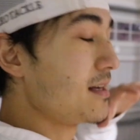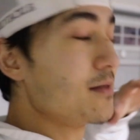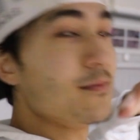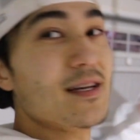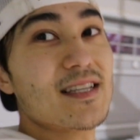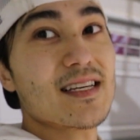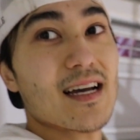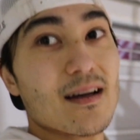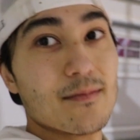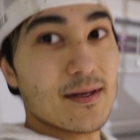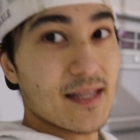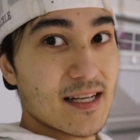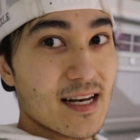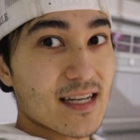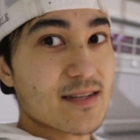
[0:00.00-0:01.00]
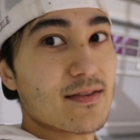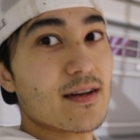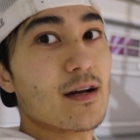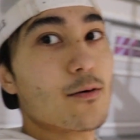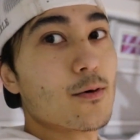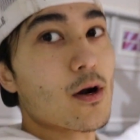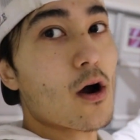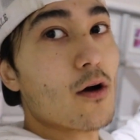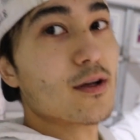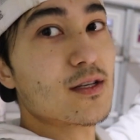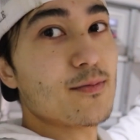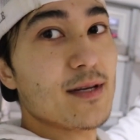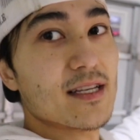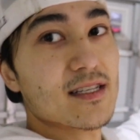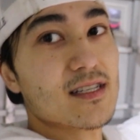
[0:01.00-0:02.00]
In the meantime, in the next video, we're going
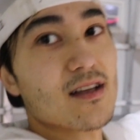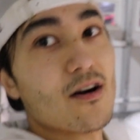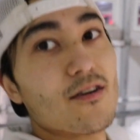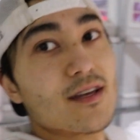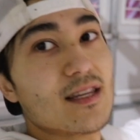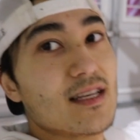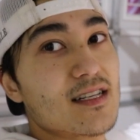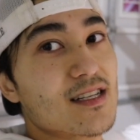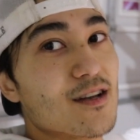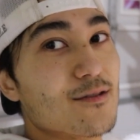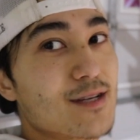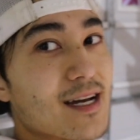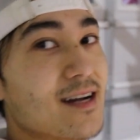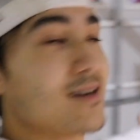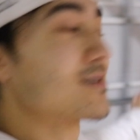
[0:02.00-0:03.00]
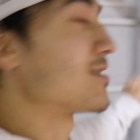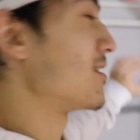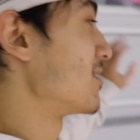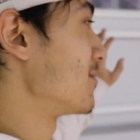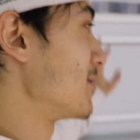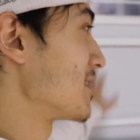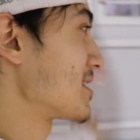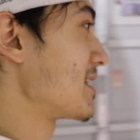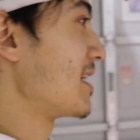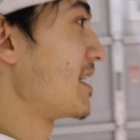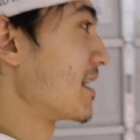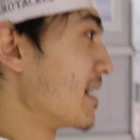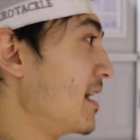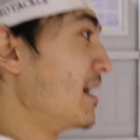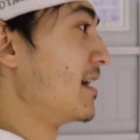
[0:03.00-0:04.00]
to be installing these snow tires on the
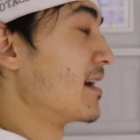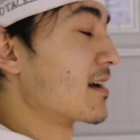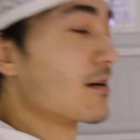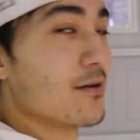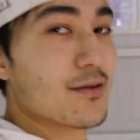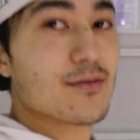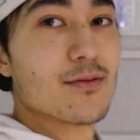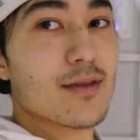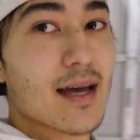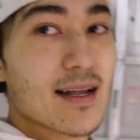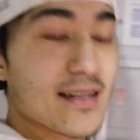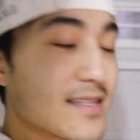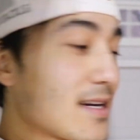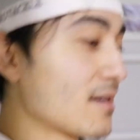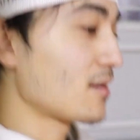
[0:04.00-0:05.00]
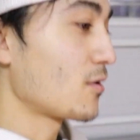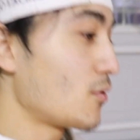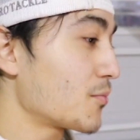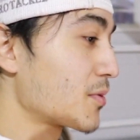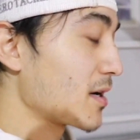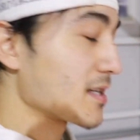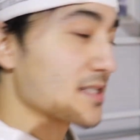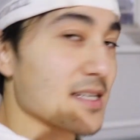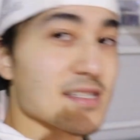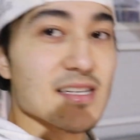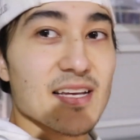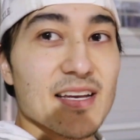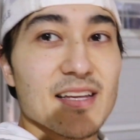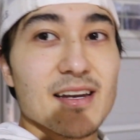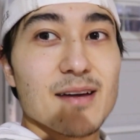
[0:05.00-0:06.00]
Mustang and going through that entire whole process.
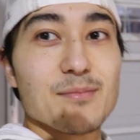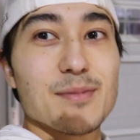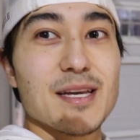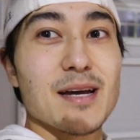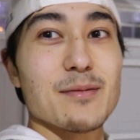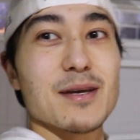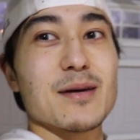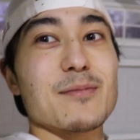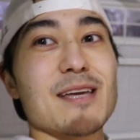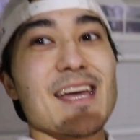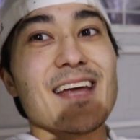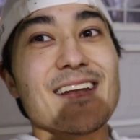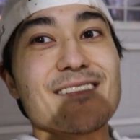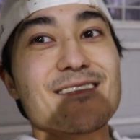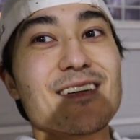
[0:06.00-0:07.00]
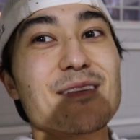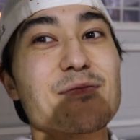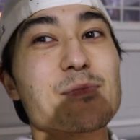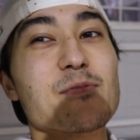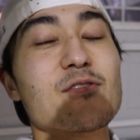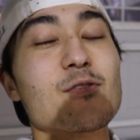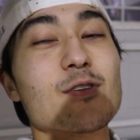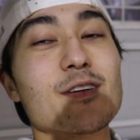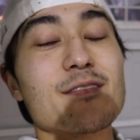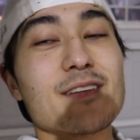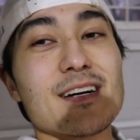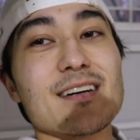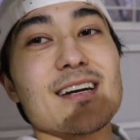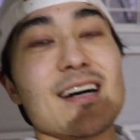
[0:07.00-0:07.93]
And I'm becoming a mechanic right before your very